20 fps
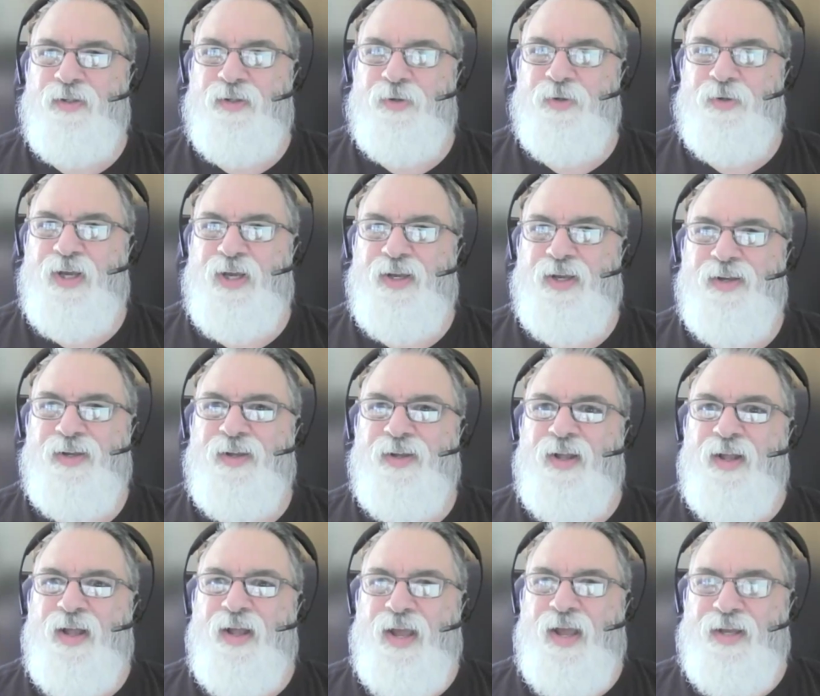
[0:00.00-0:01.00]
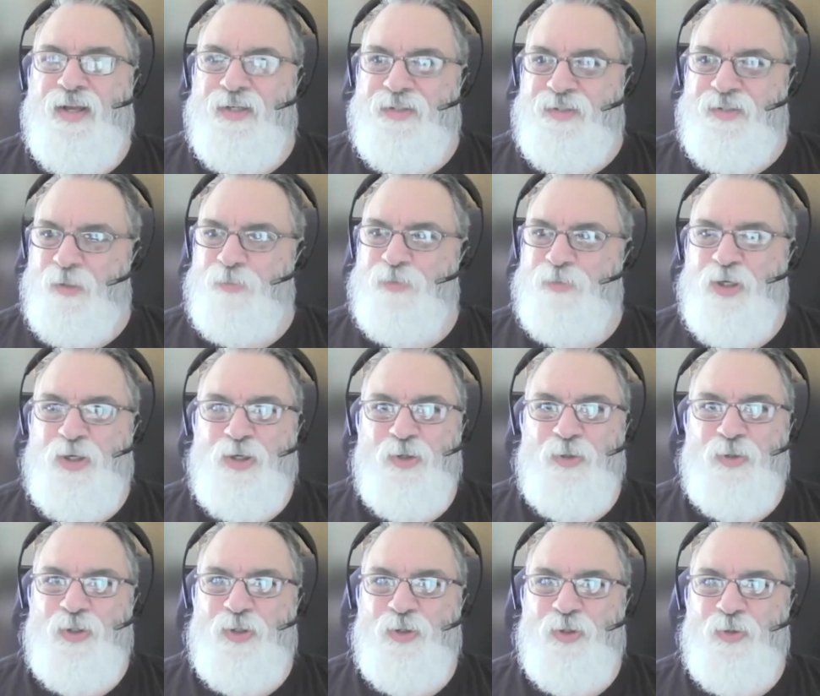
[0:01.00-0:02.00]
Okay. And it's up to
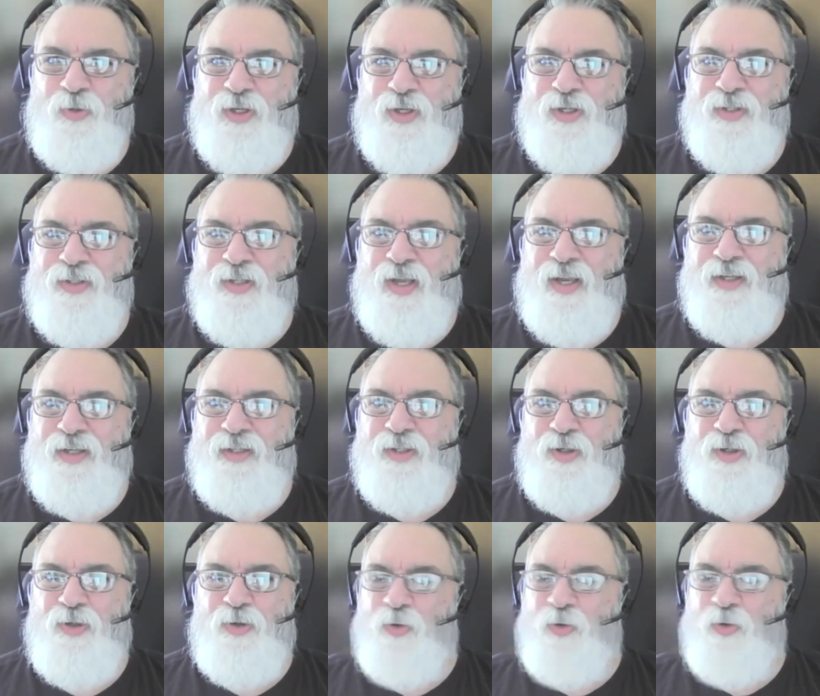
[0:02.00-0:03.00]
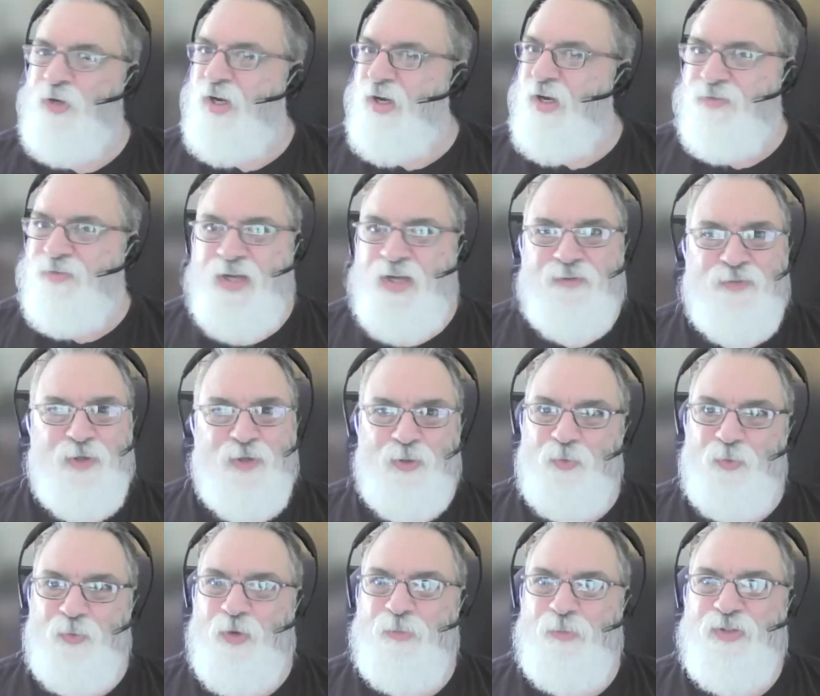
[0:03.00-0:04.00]
you to do this. And you don't have to have your
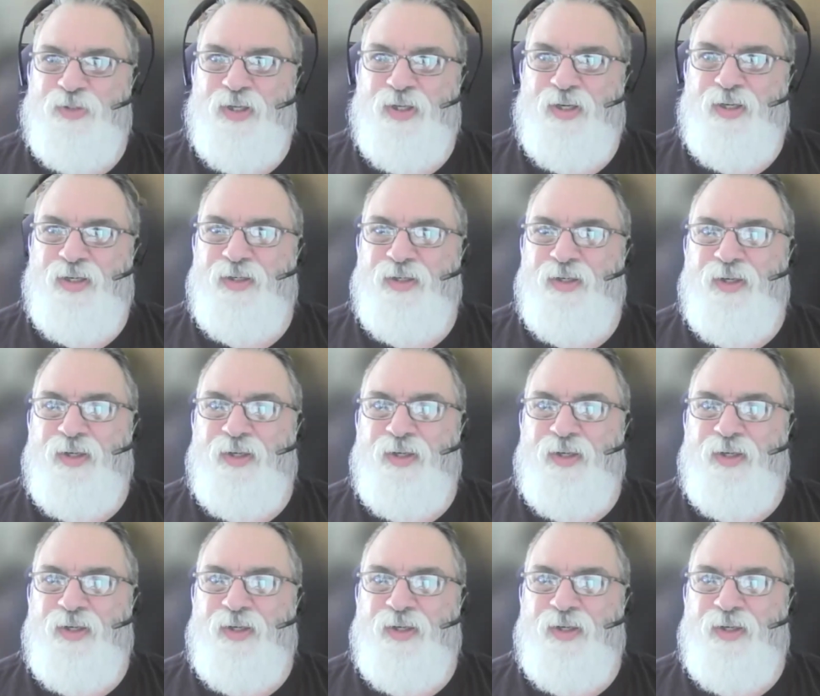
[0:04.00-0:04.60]
own website.